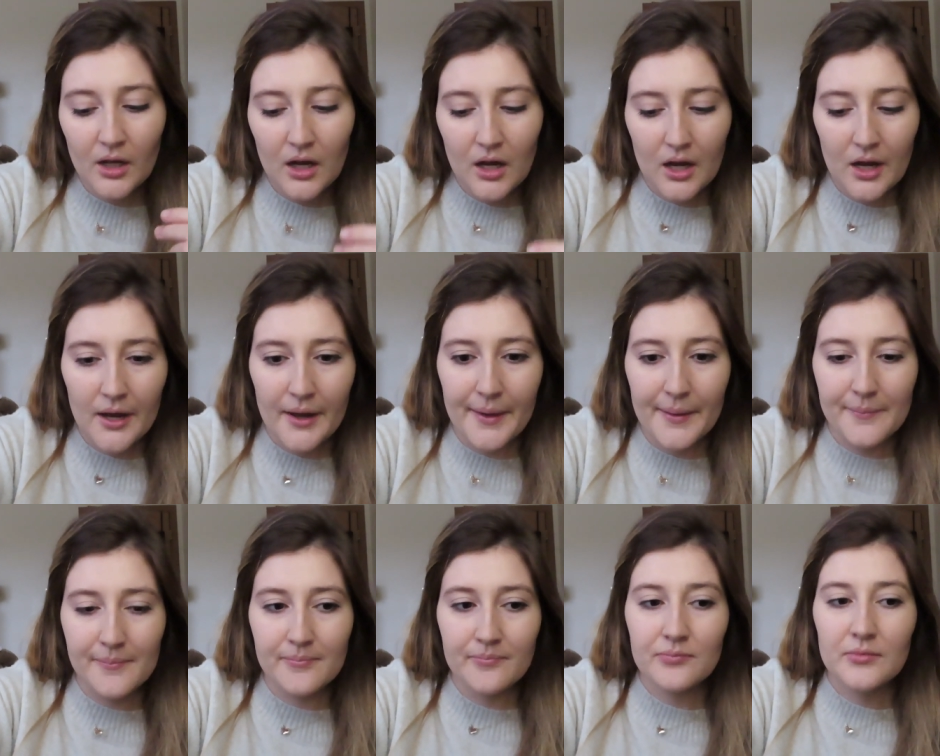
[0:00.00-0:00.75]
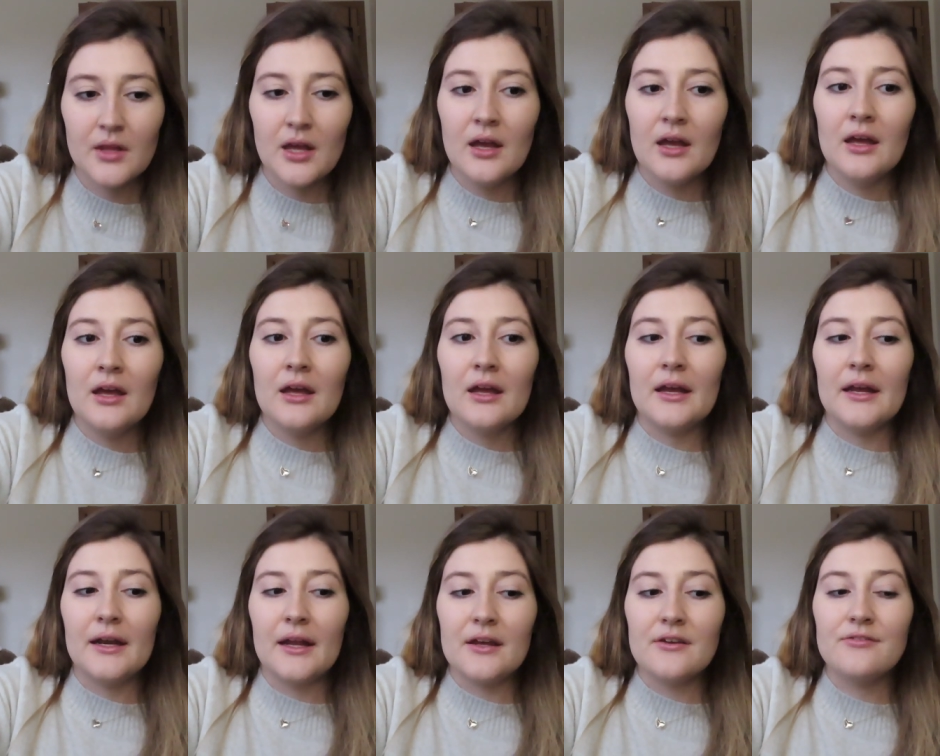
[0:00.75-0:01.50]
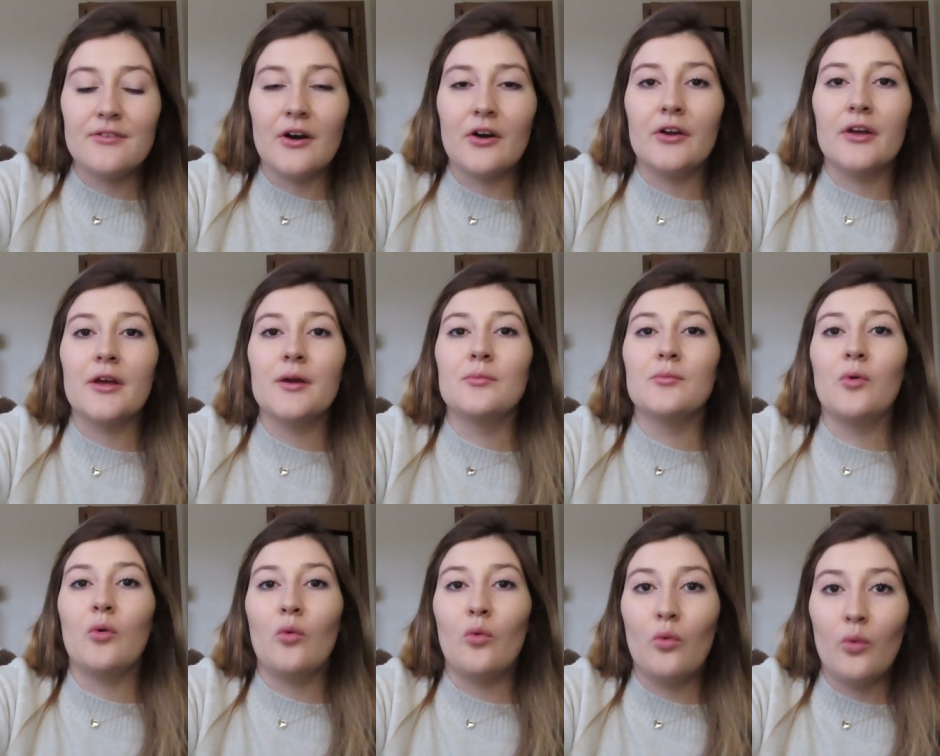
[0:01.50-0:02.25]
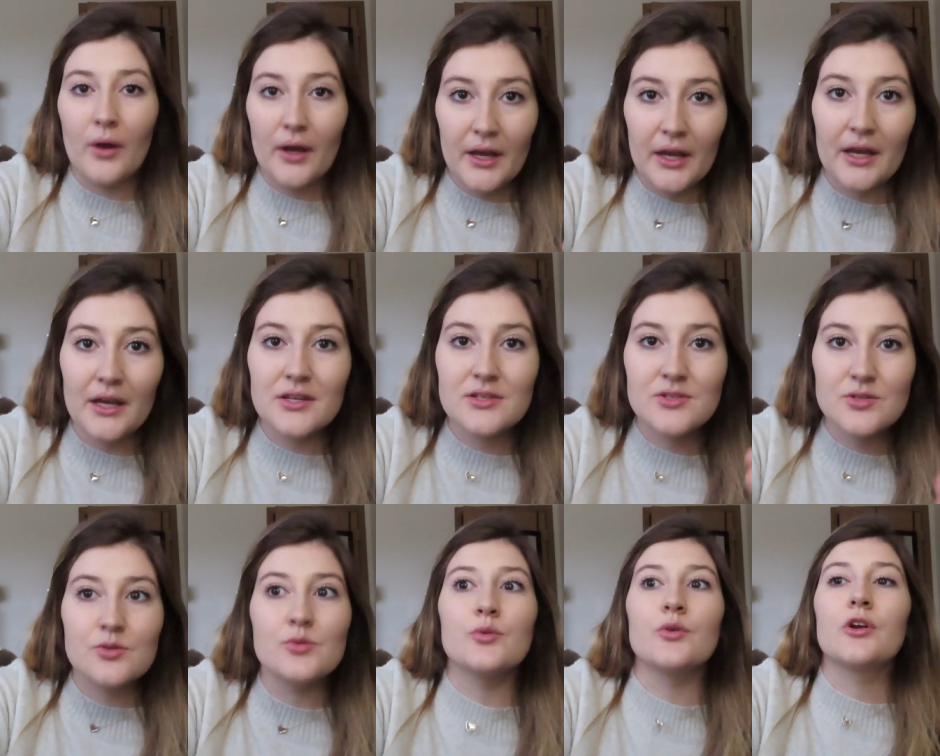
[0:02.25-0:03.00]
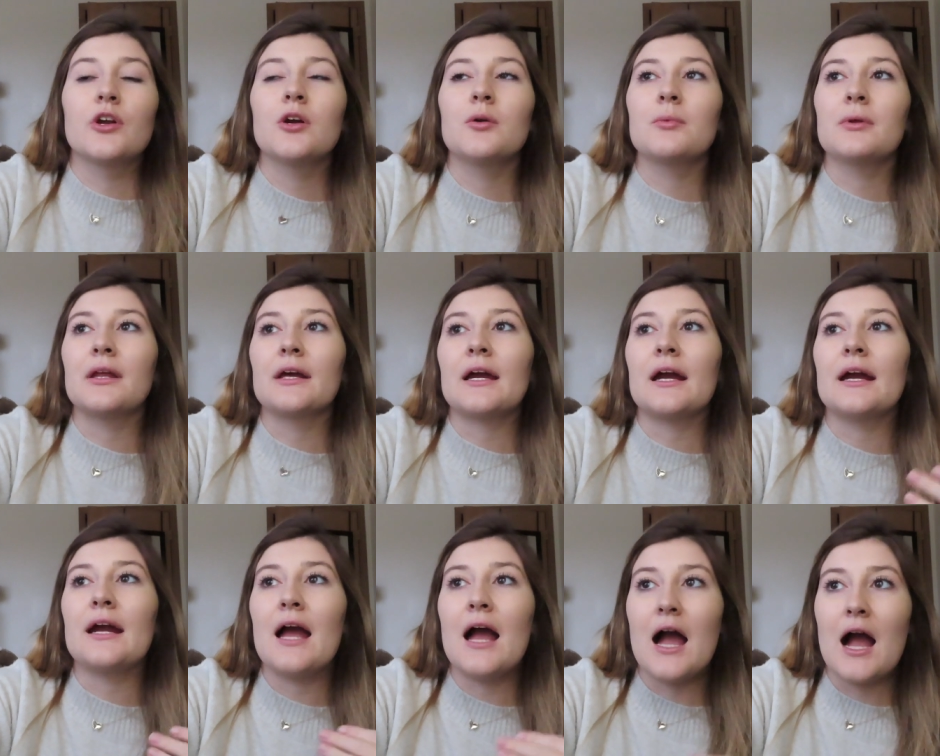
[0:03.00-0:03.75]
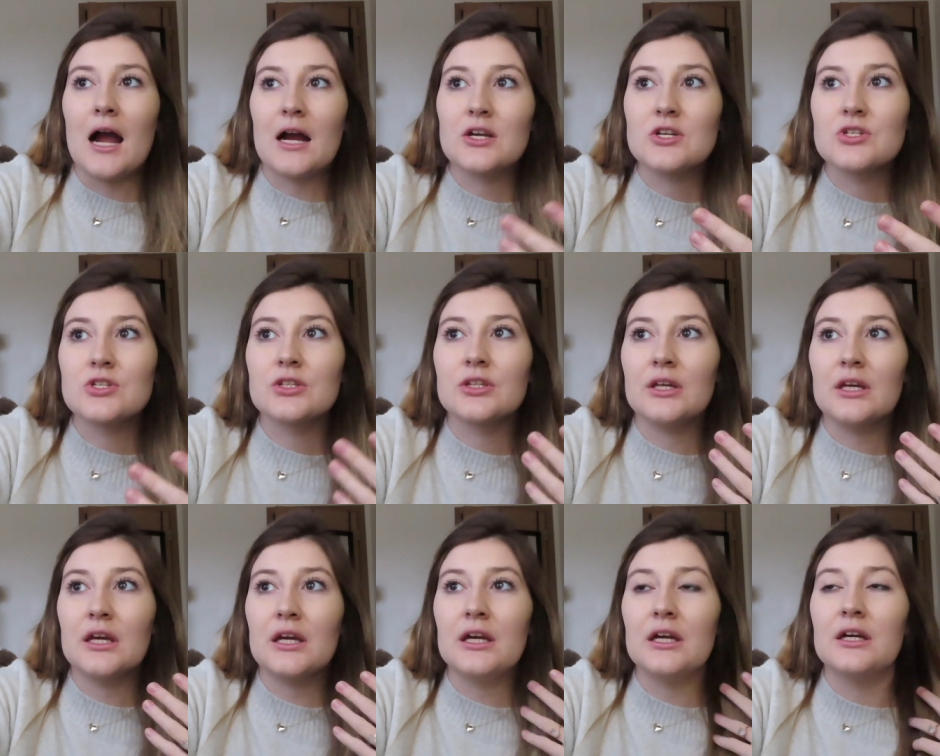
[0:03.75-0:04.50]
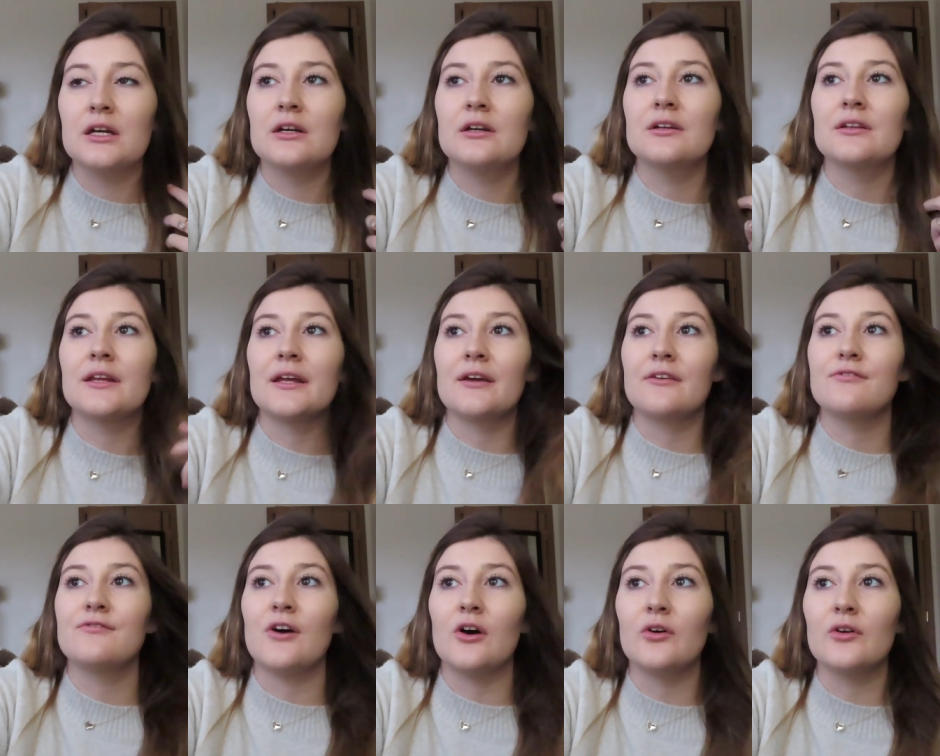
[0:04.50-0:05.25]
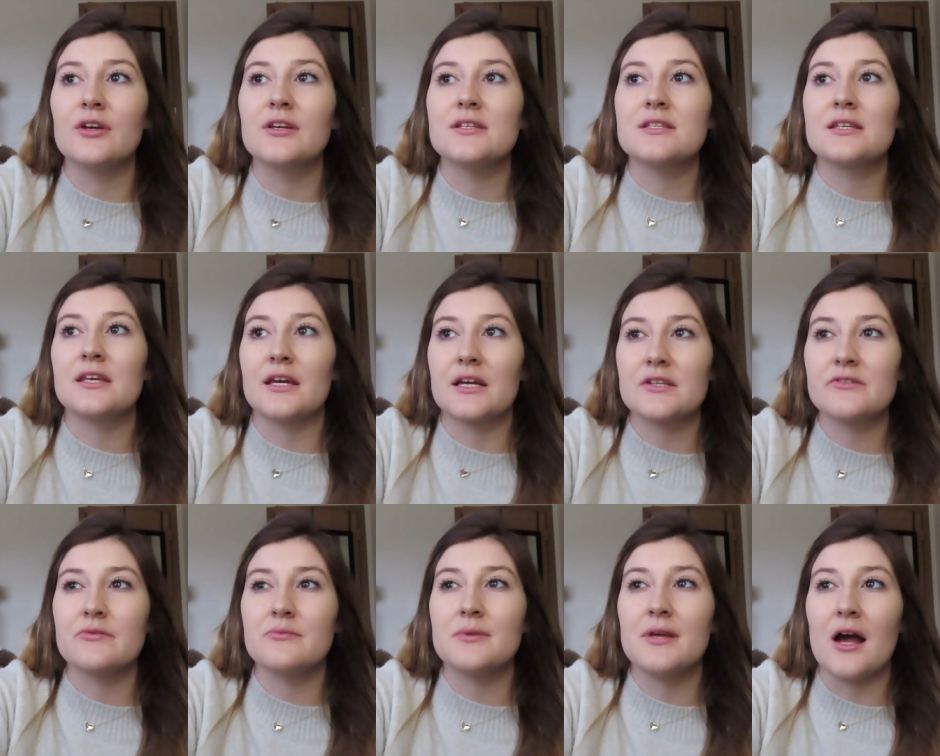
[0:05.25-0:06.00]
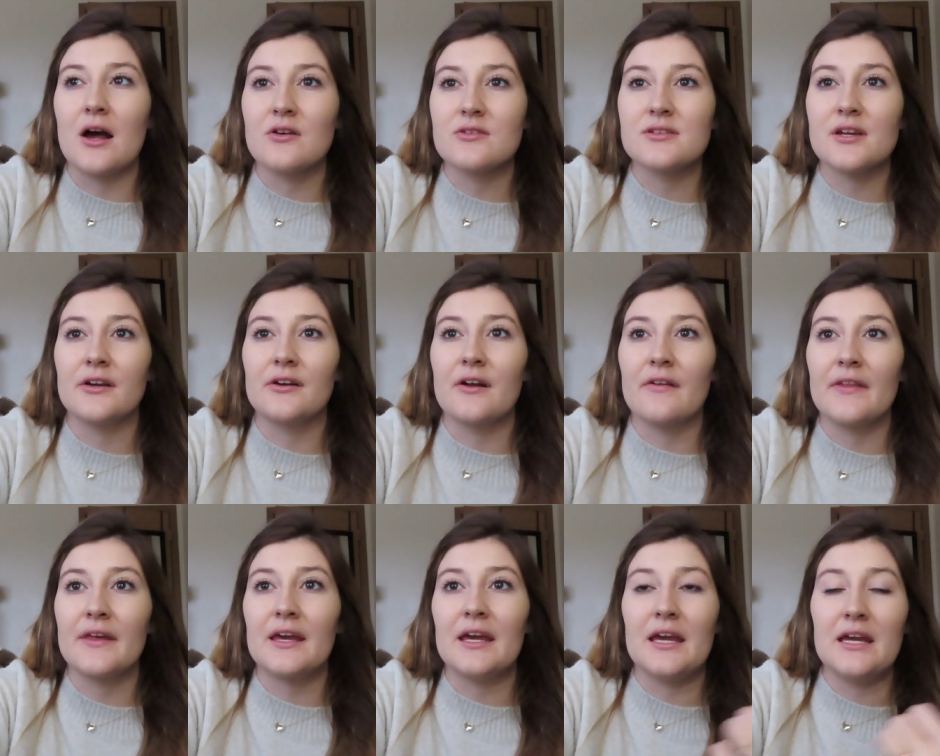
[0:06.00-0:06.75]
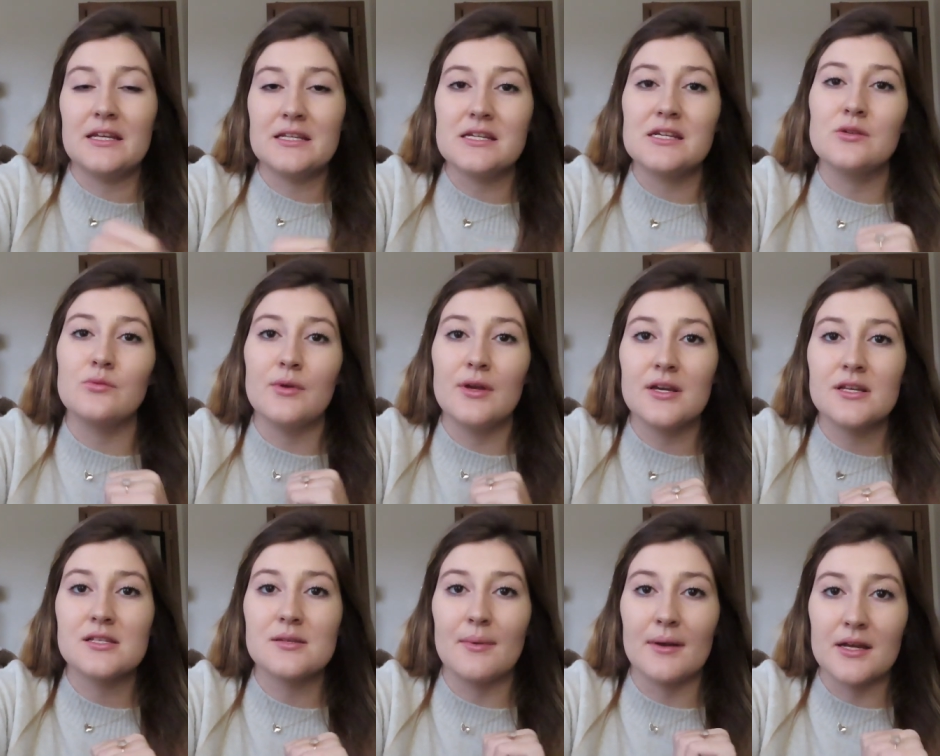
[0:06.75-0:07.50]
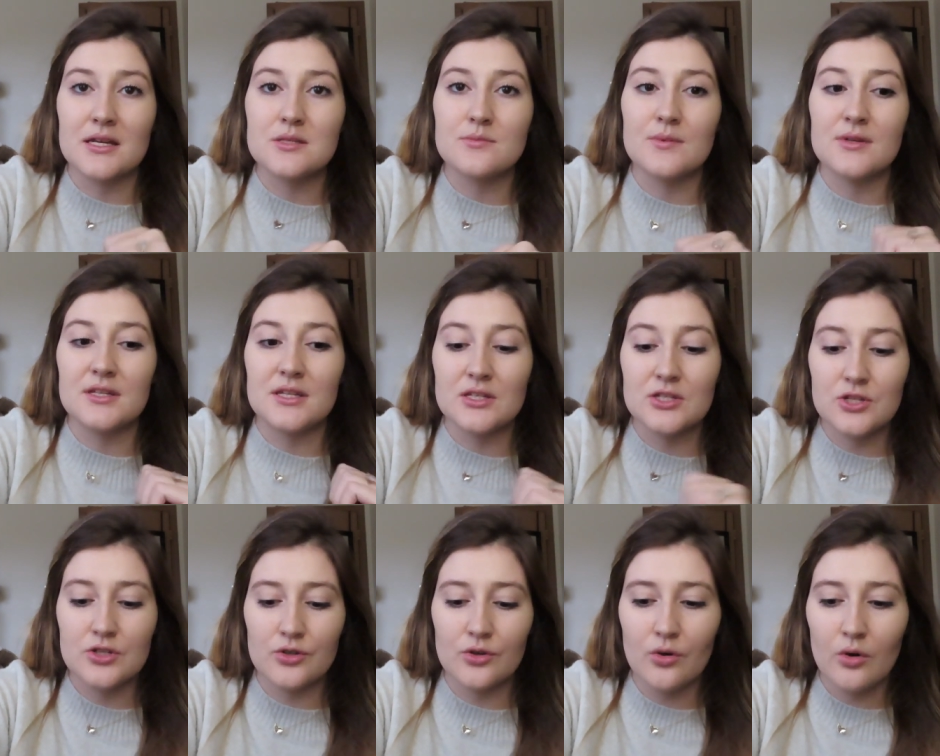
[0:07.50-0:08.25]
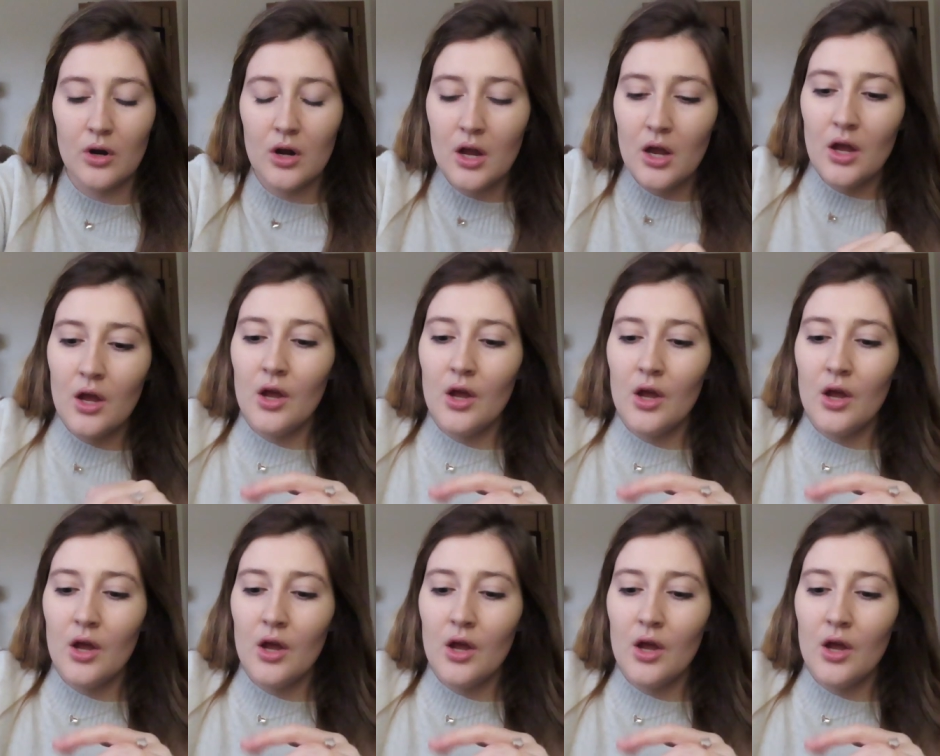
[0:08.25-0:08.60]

Um, and I felt him way sooner, but like I actually like felt his kicks from the outside around like 18 weeks and my husband did too,